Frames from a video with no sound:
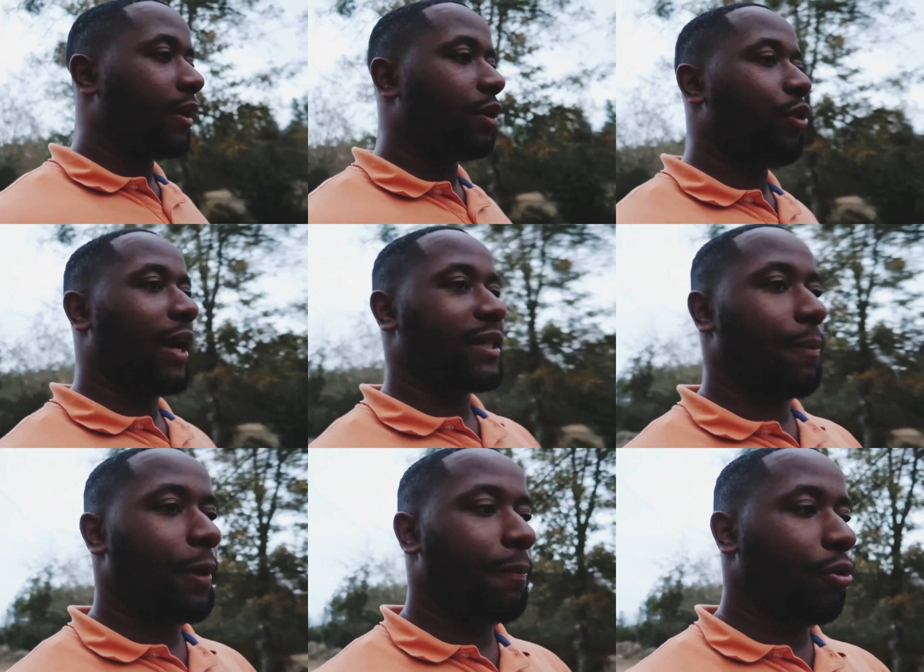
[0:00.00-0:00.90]
you had
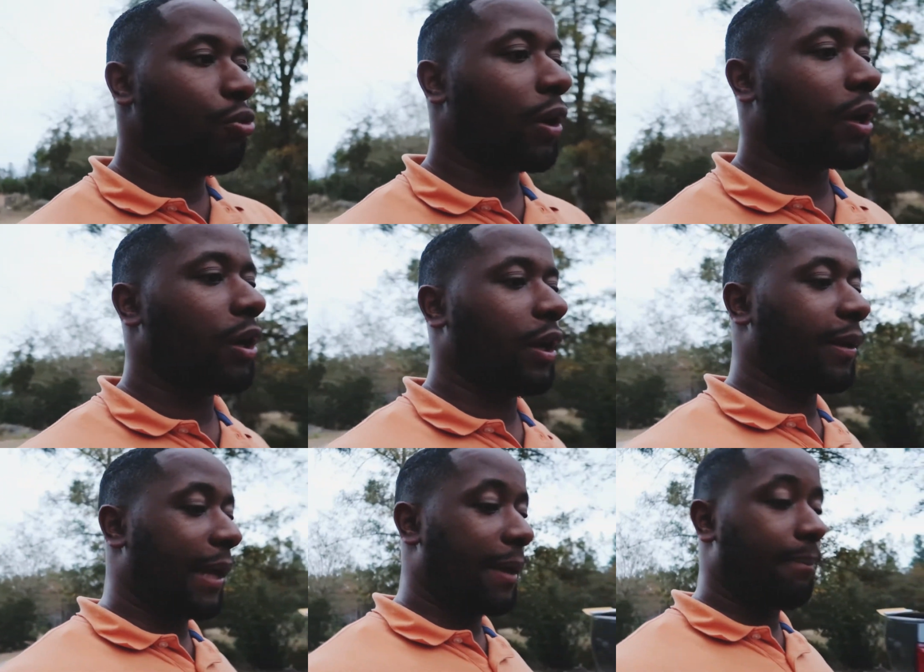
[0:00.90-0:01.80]
some people who were
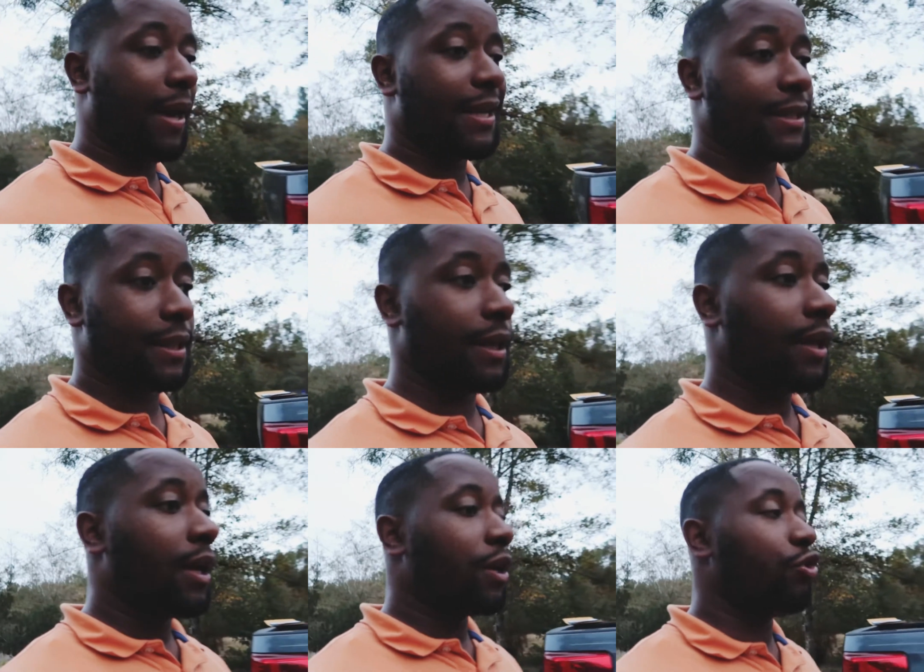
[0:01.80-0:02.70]
good in, medicine.
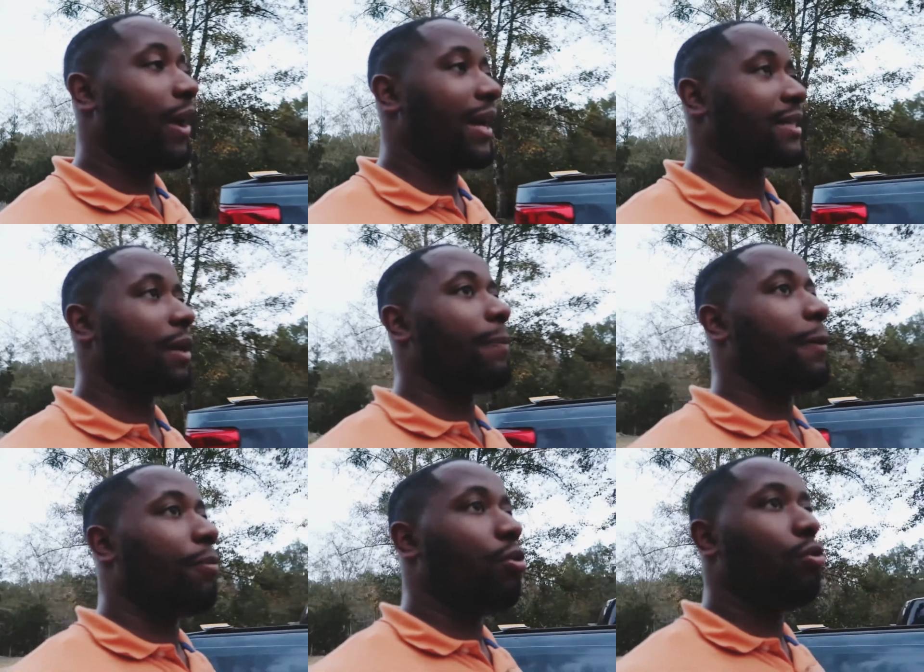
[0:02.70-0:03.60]
You had some
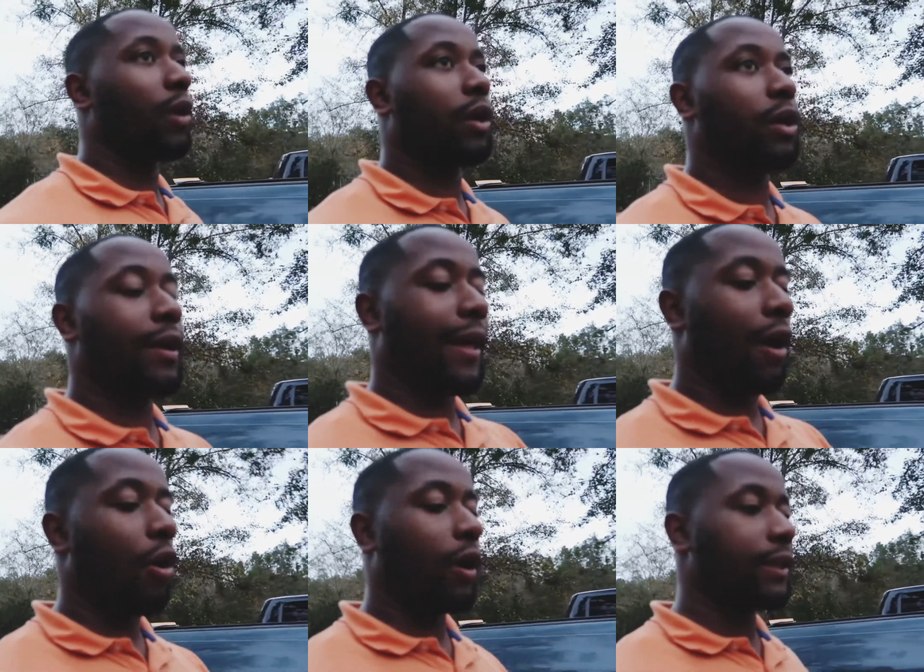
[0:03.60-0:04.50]
people who were good at
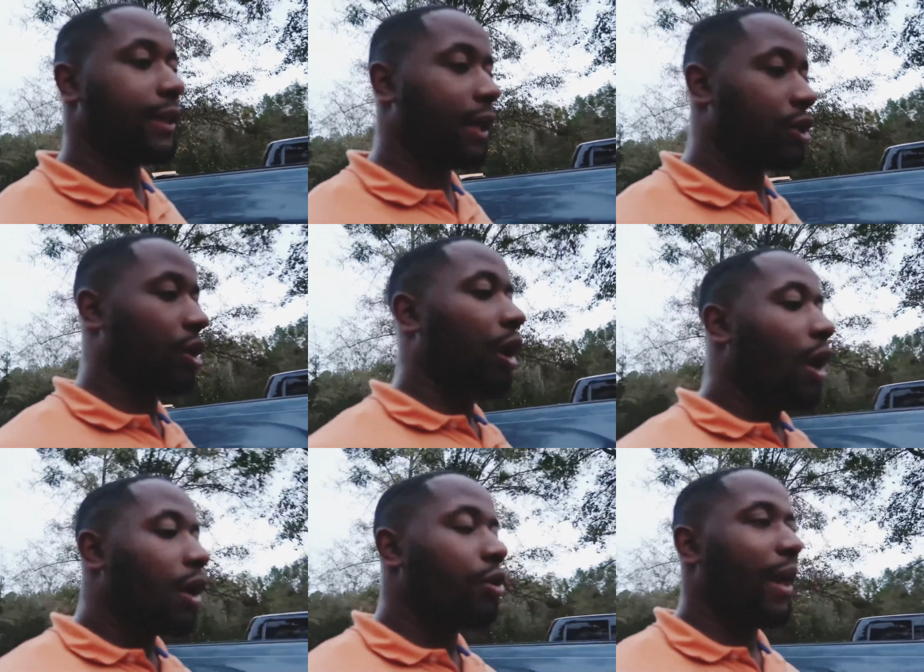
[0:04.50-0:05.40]
architecture.
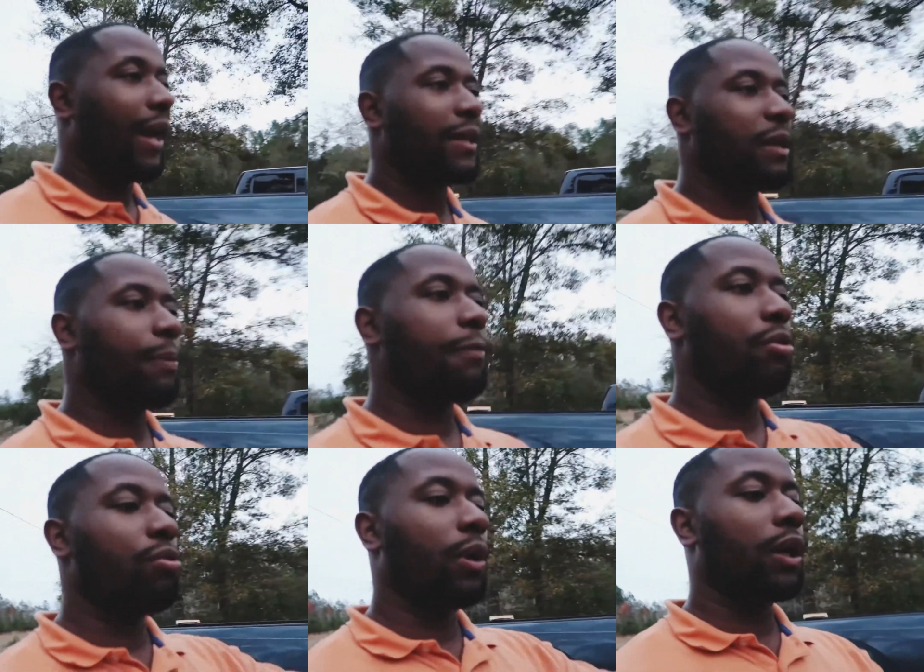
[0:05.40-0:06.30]
You had some people
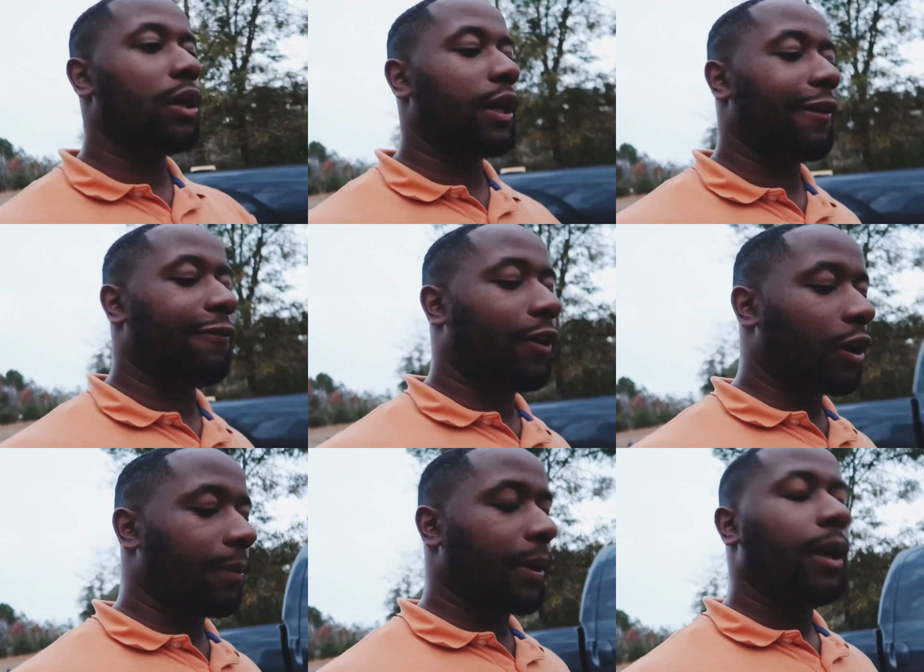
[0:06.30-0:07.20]
who were good at
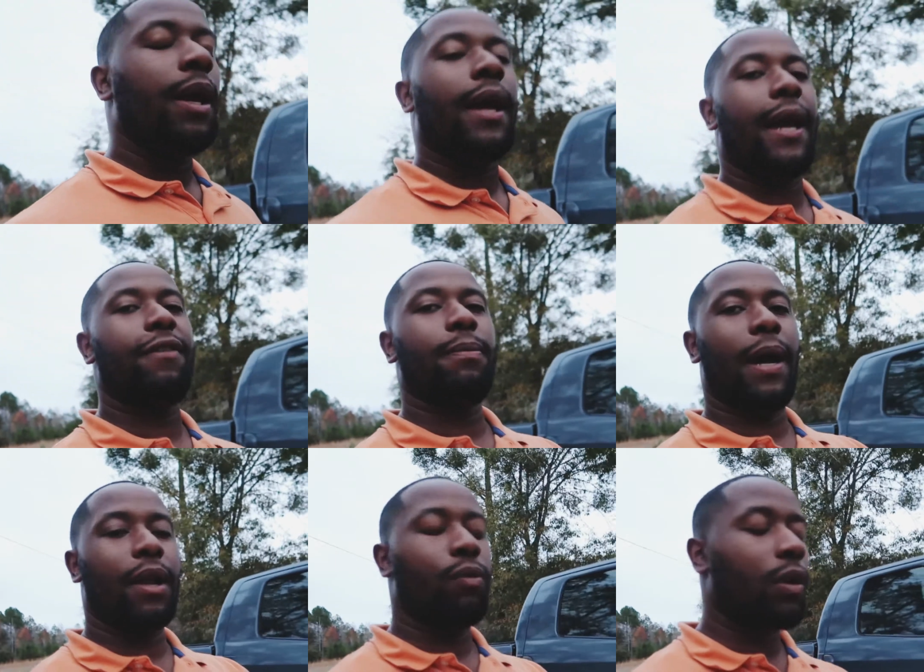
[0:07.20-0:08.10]
farming.
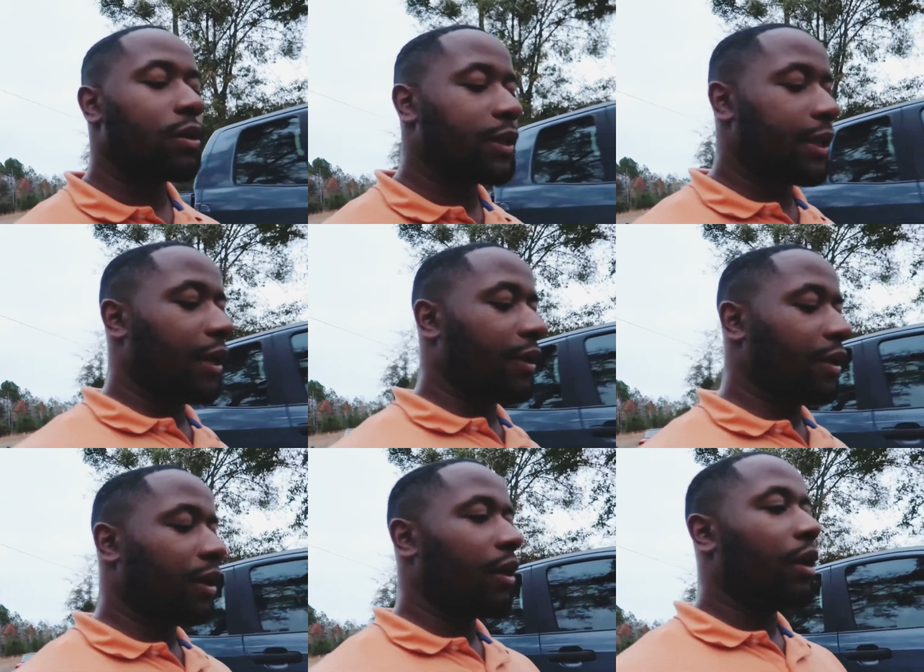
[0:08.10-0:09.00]
Everybody worked
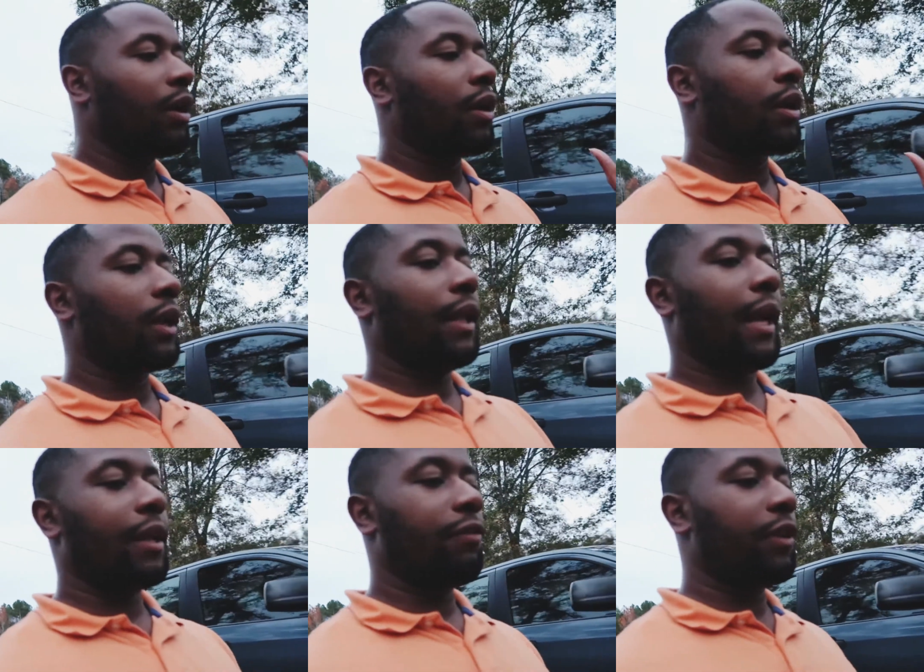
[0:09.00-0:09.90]
together
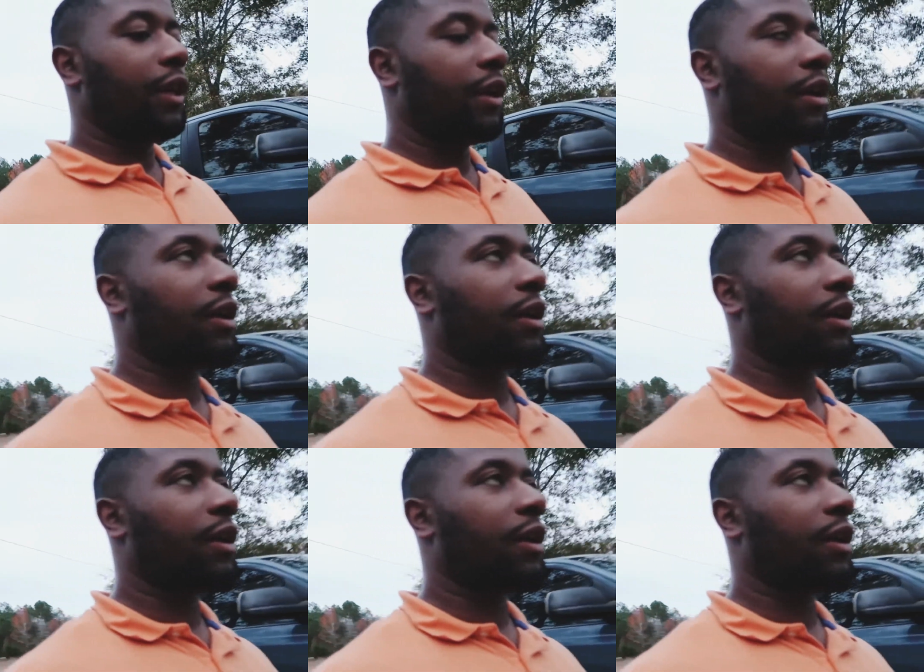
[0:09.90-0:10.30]
collectively